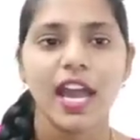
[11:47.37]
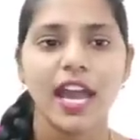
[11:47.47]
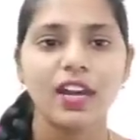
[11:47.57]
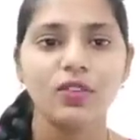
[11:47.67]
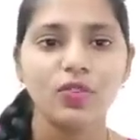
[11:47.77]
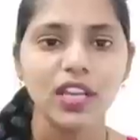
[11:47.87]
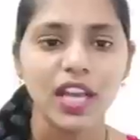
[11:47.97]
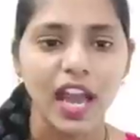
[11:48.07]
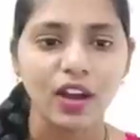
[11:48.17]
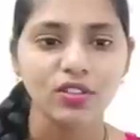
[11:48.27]
and we
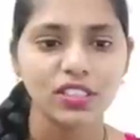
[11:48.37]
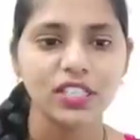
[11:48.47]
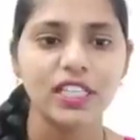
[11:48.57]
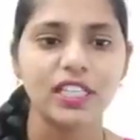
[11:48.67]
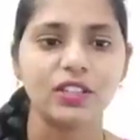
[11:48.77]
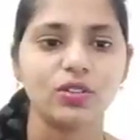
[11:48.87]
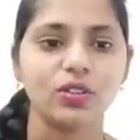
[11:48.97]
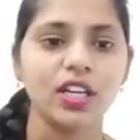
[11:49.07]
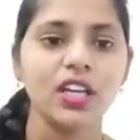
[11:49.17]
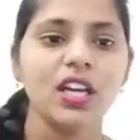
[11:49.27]
have snake
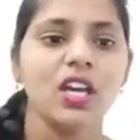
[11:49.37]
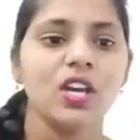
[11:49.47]
okay